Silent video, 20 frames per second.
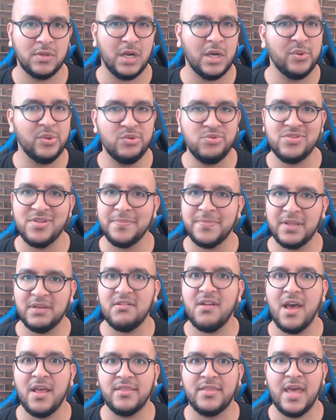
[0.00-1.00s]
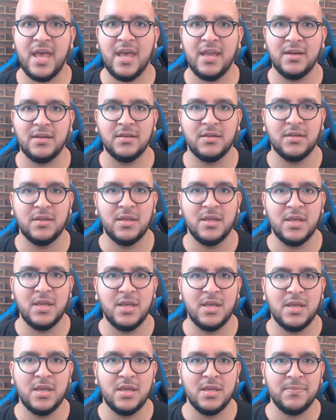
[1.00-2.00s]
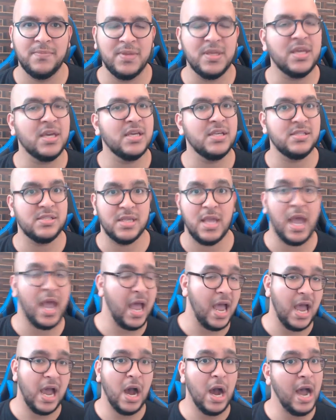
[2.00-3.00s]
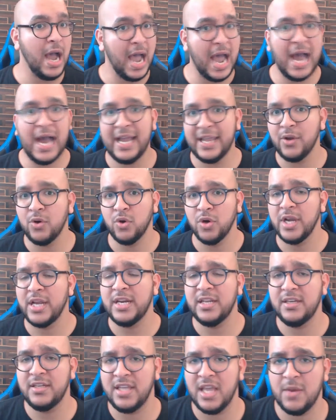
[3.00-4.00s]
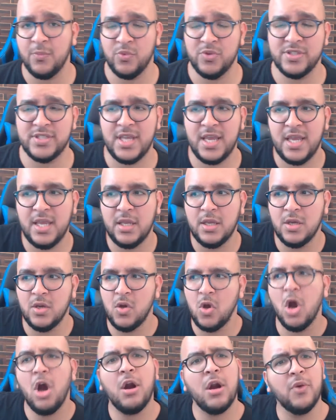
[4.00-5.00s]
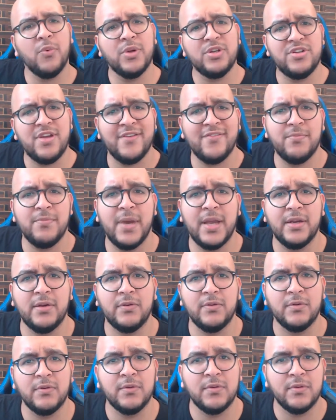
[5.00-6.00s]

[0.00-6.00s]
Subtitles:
I want to do something not that. Because I or any DM will say, all right, what do you have in mind?